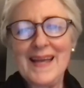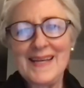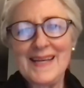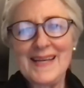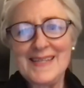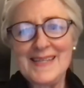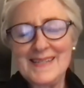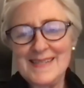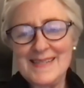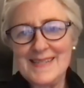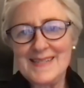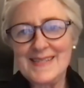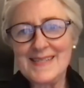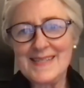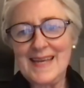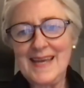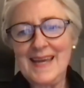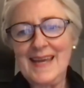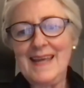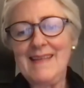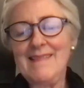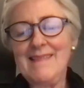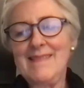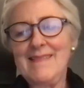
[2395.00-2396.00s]
I can
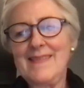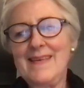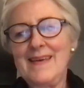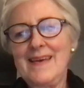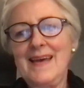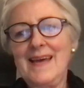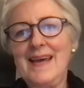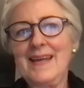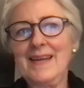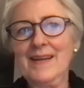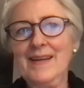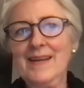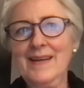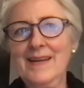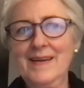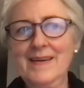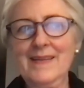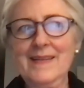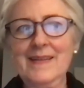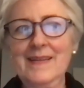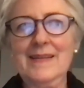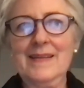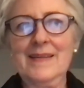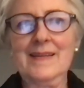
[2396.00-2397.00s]
say that
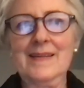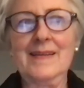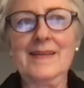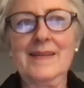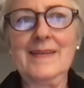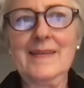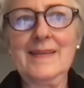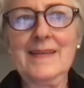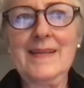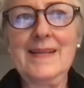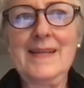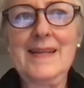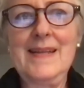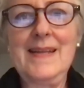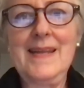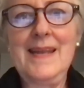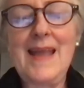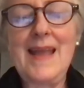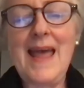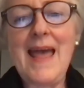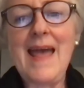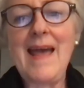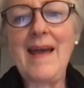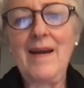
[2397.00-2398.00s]

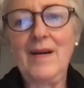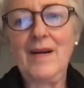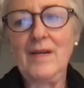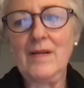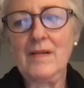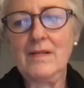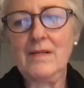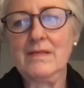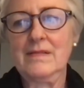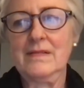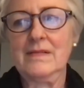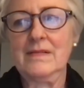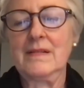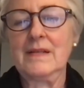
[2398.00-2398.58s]
now